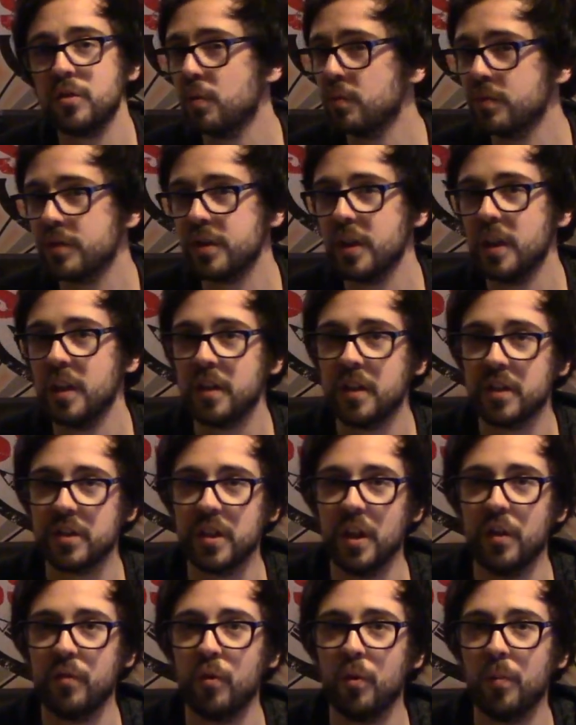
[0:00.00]
Don't say
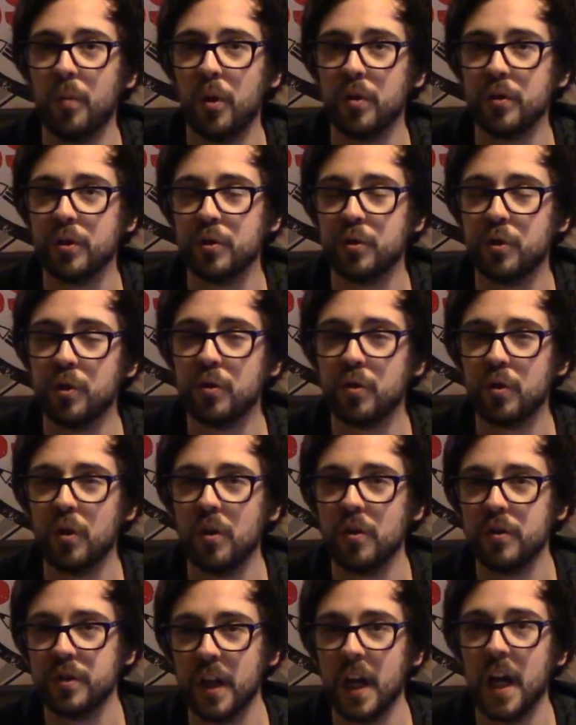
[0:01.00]
Selling Robots or Dune
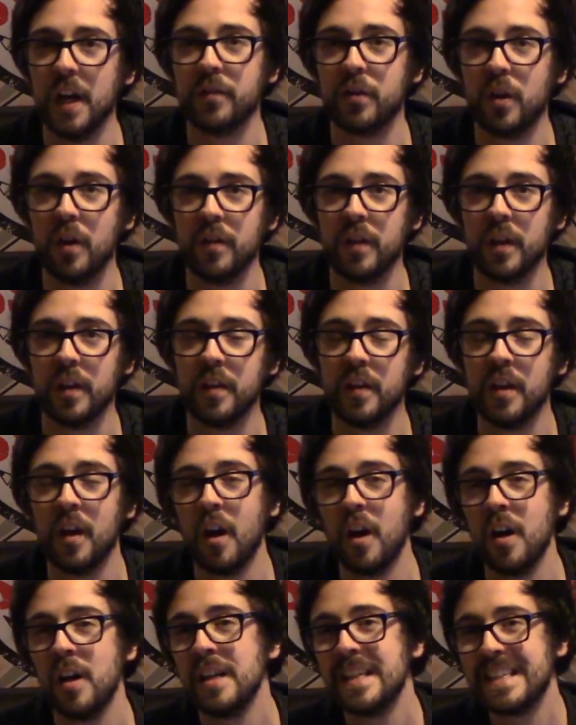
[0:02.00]
Crawlers, I have covered that they
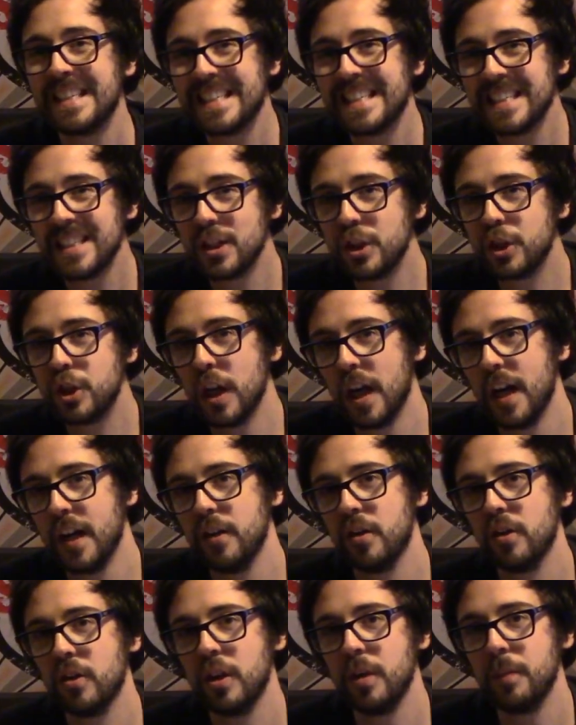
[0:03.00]
are
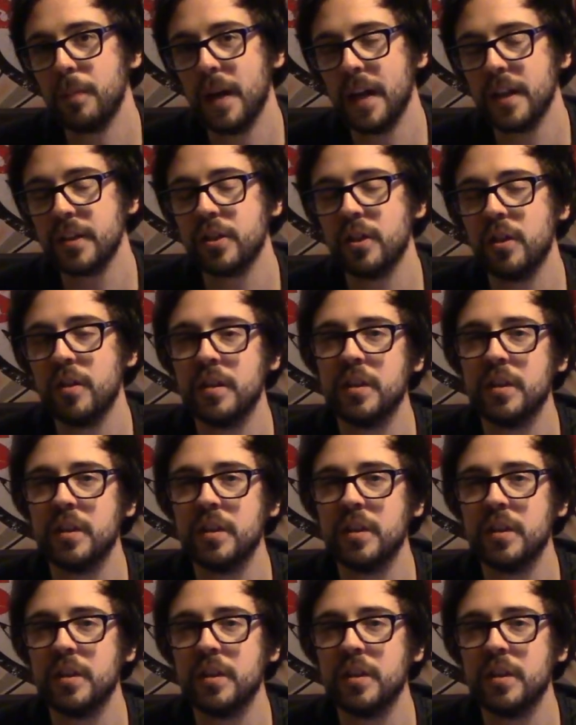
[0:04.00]
generally better.